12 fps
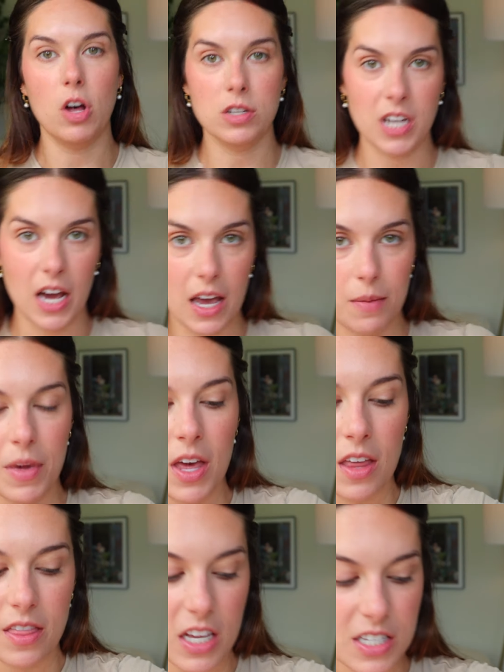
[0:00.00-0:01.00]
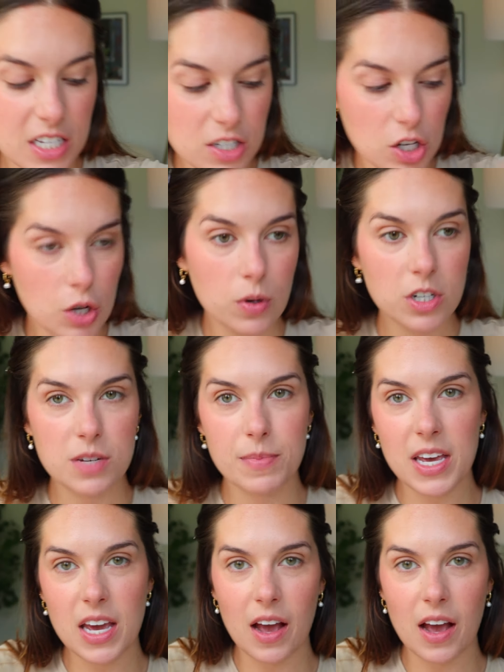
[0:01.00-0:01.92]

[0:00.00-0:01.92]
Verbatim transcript: all time. This is newer to me.